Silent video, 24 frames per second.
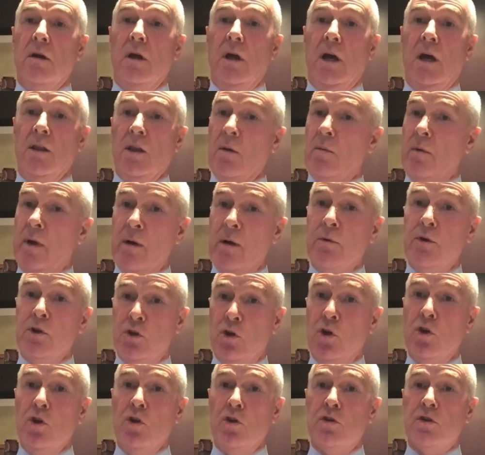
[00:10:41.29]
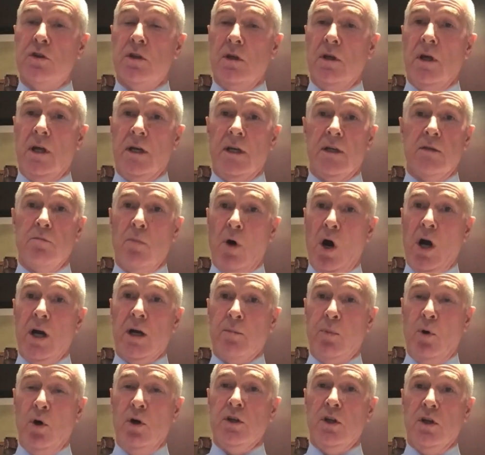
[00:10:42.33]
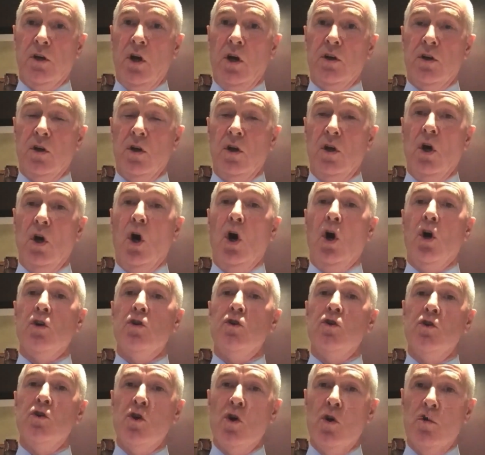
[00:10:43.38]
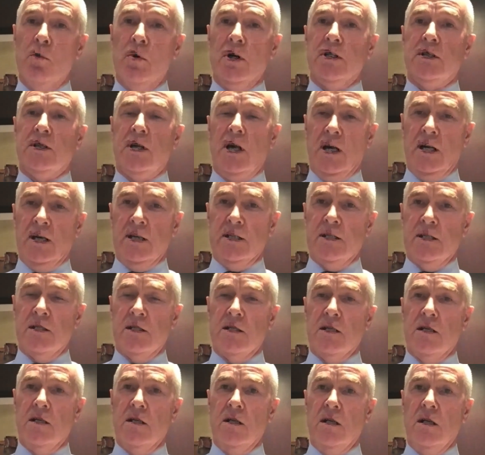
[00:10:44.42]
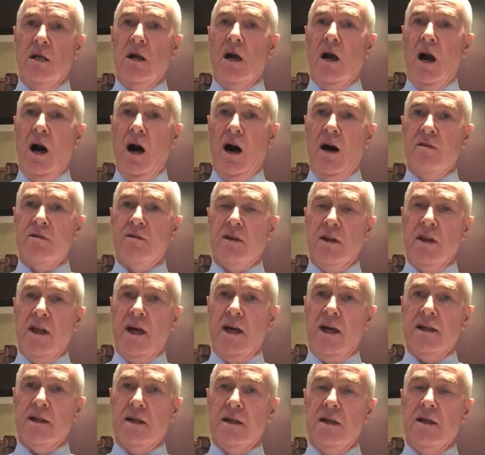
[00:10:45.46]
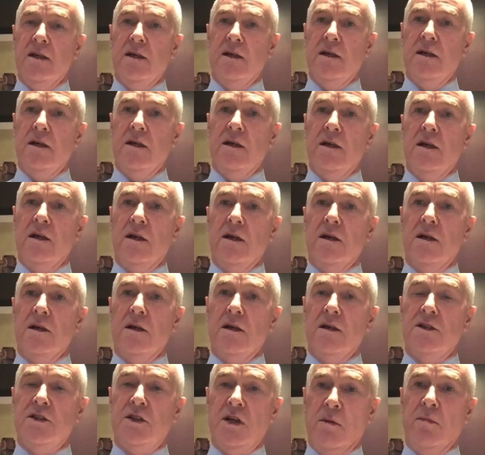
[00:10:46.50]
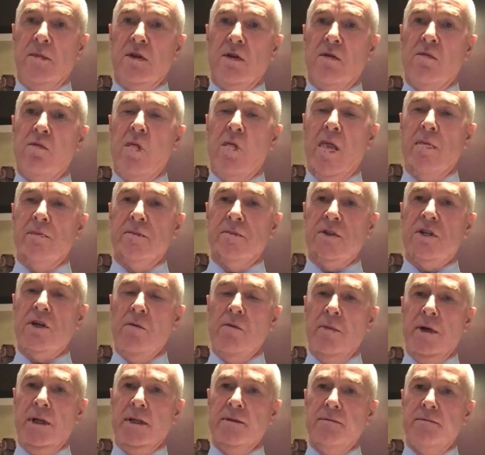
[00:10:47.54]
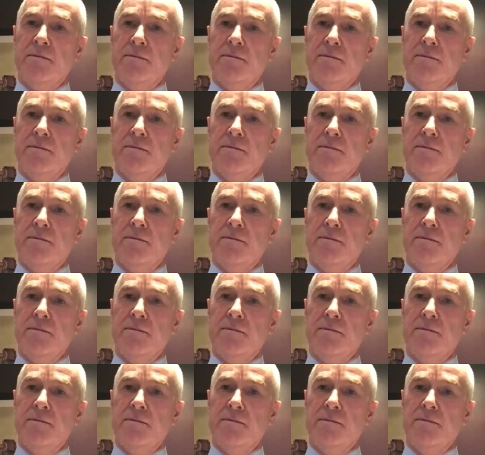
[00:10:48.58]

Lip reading: and that were used, and as Mark pointed out, on numerous killings after that shipment of weapons came in.